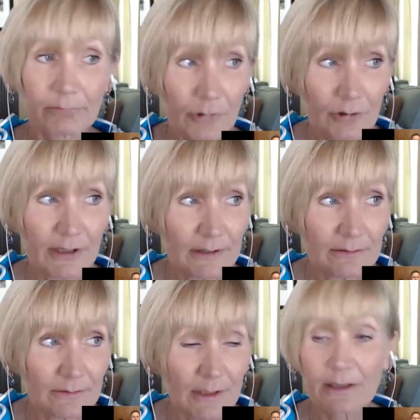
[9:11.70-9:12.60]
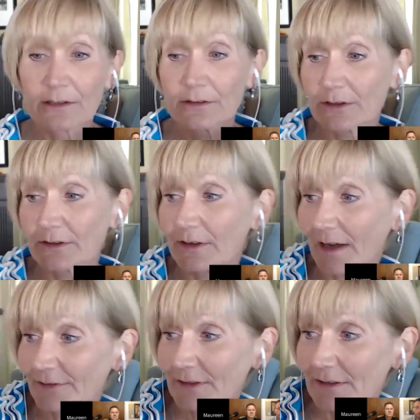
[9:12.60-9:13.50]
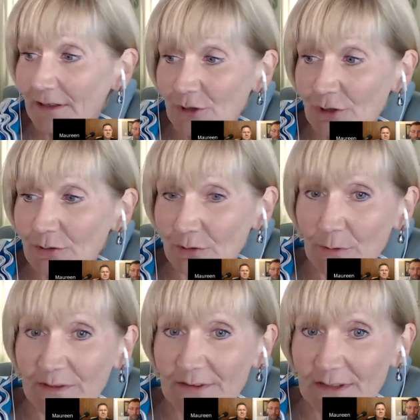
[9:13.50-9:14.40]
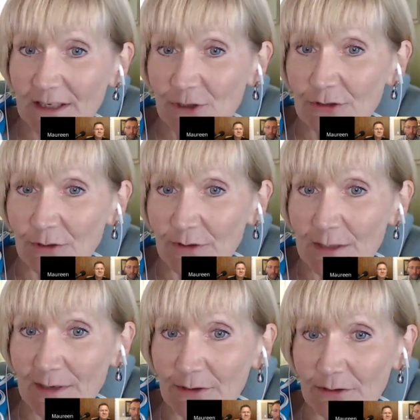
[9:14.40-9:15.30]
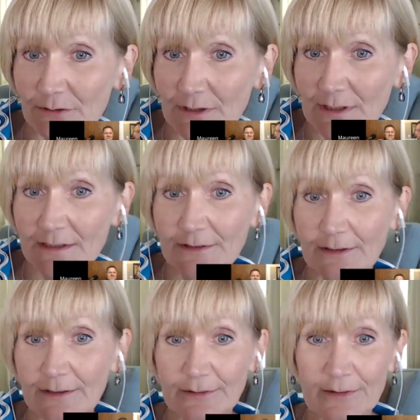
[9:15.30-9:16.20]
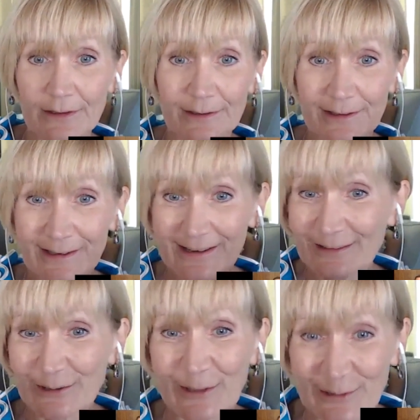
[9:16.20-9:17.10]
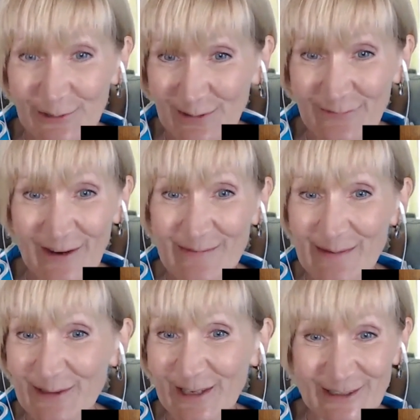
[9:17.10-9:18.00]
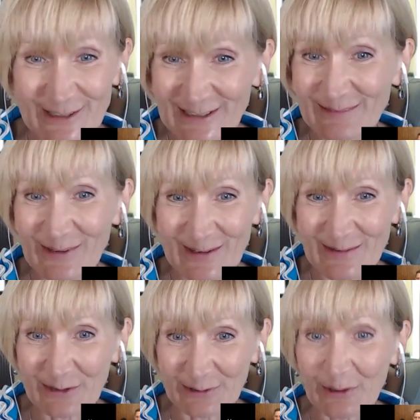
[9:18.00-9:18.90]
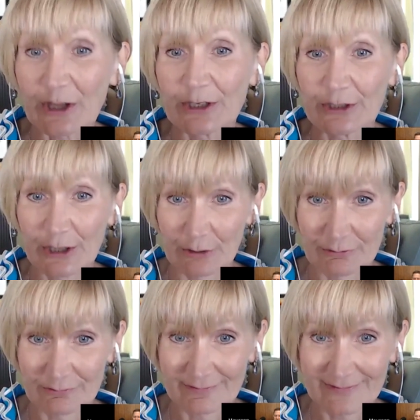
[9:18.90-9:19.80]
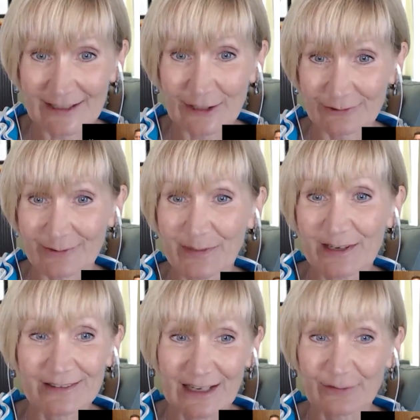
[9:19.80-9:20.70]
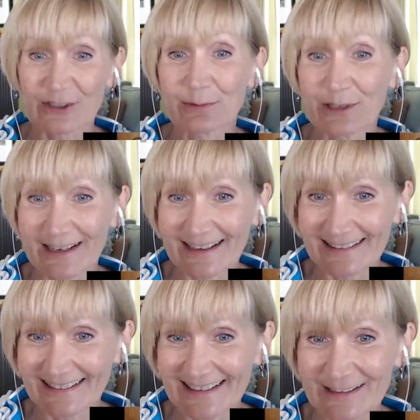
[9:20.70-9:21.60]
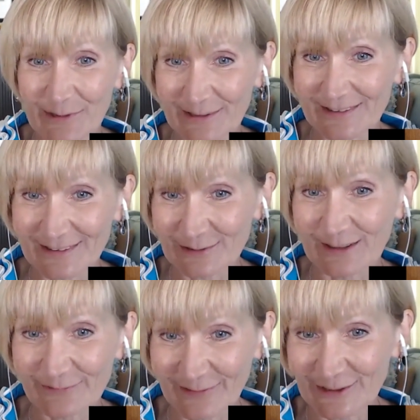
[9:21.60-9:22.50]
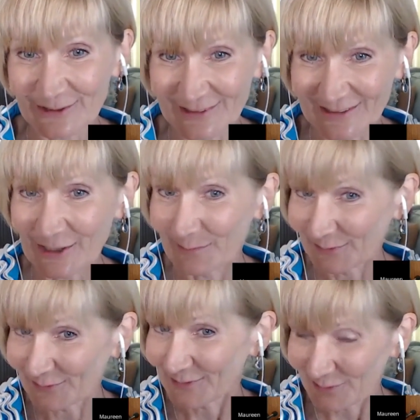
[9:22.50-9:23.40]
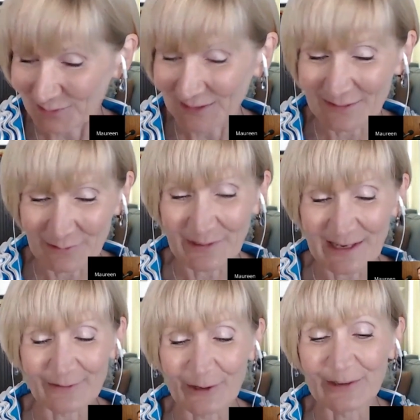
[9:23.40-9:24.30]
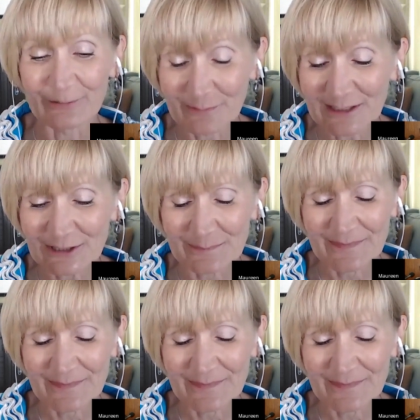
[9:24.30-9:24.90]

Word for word: Okay, did the guy sitting next to you or the woman sitting next to you know that about you does the do the other 25 members on your team know that about you no they don't because none of us communicate as well as the strength finder can help us communicate when we have all the information